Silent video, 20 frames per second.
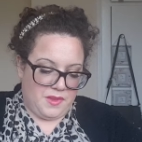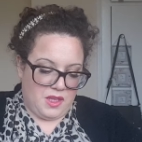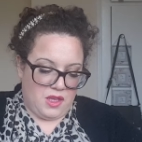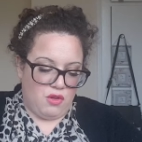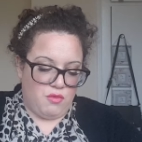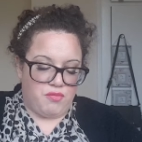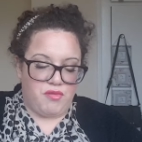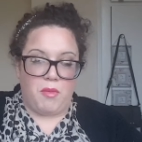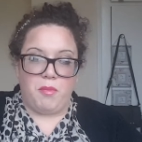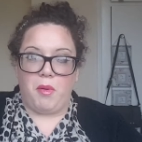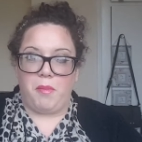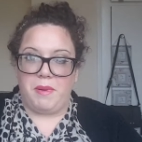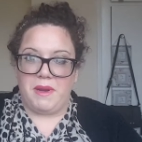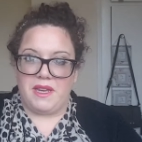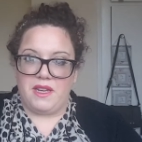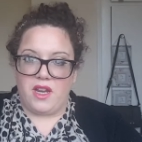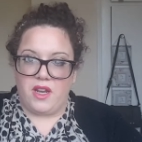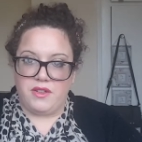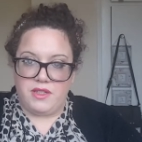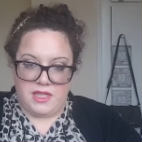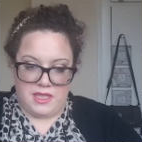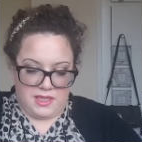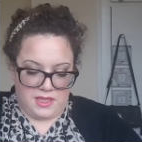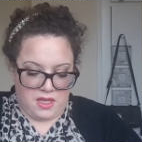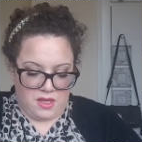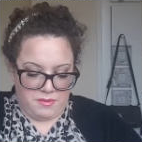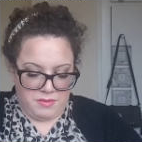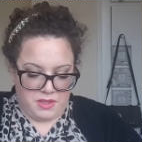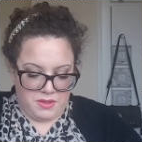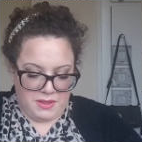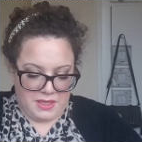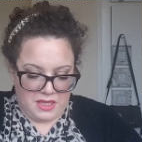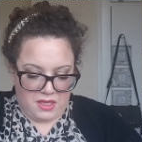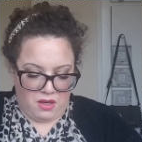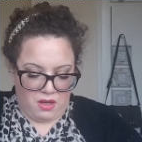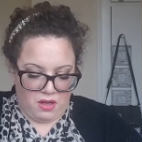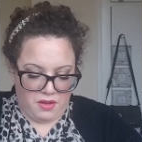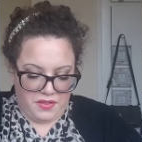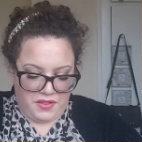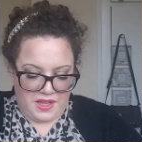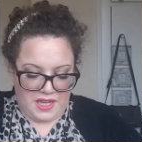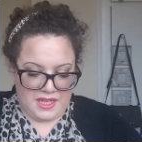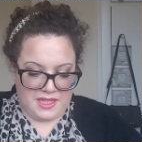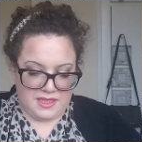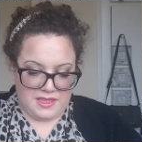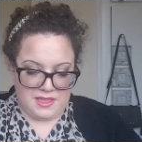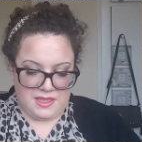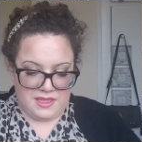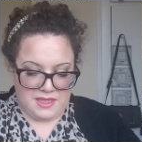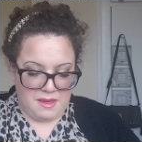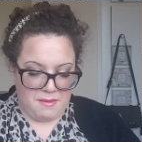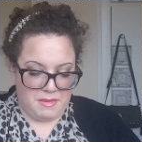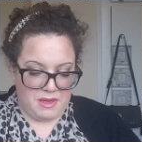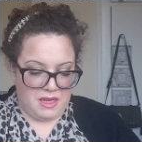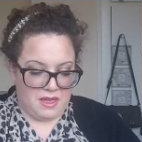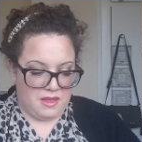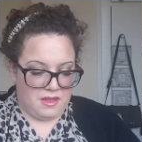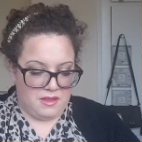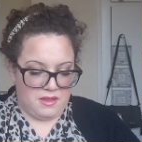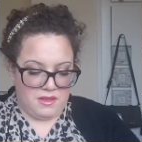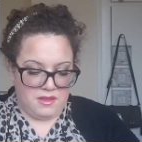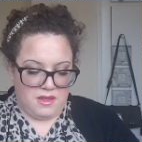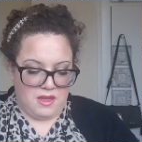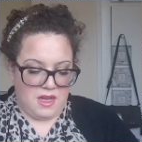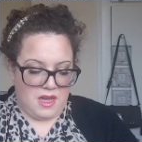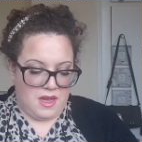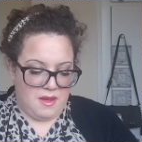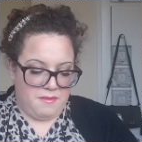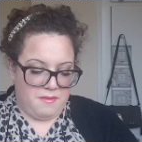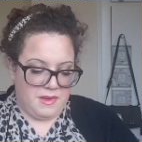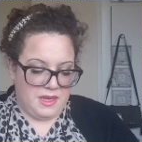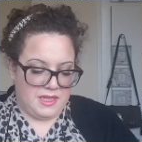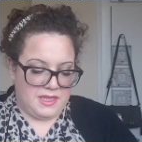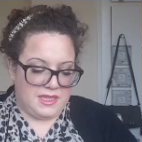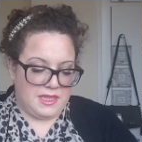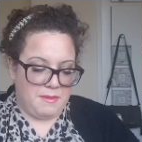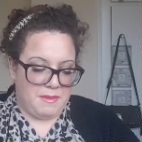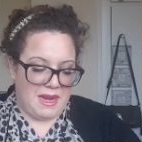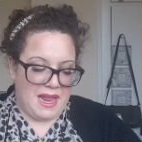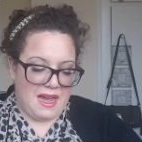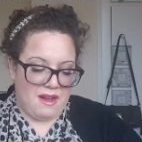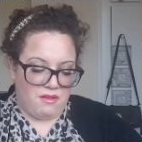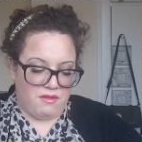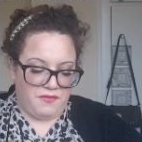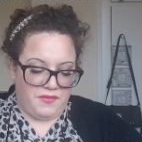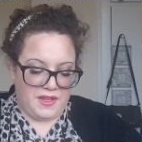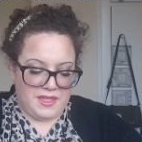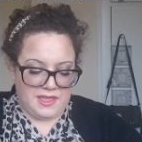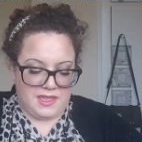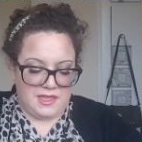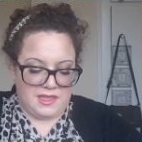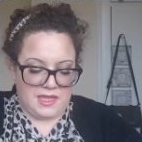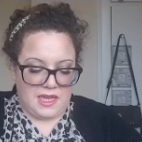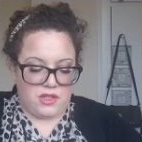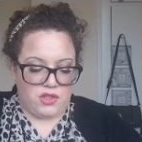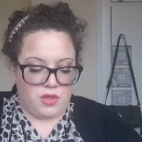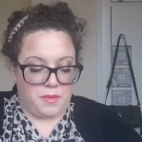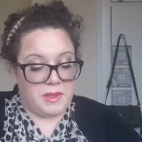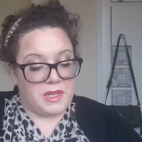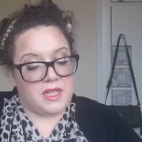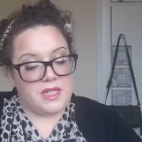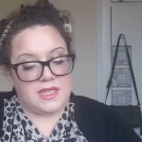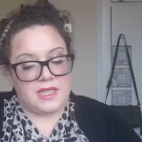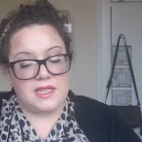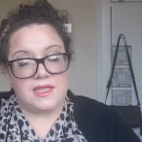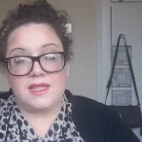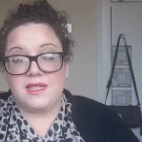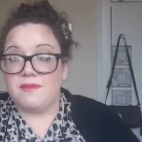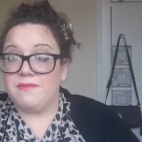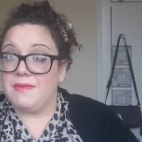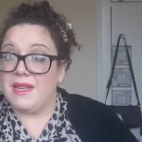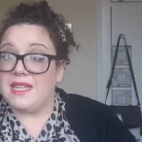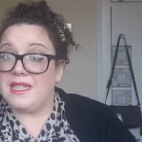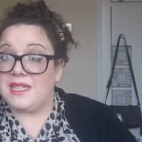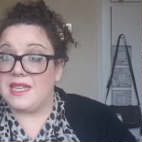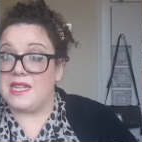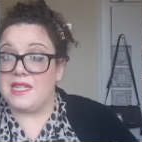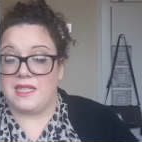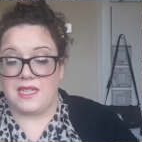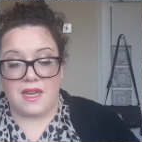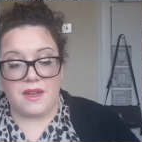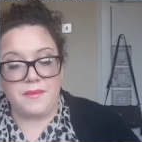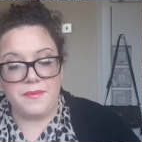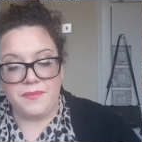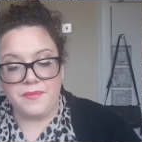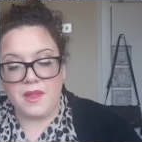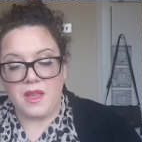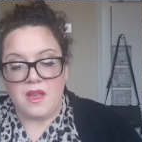You'll probably notice that I'm doing a lot of things similar, in similar outfits, etc., because it's easier.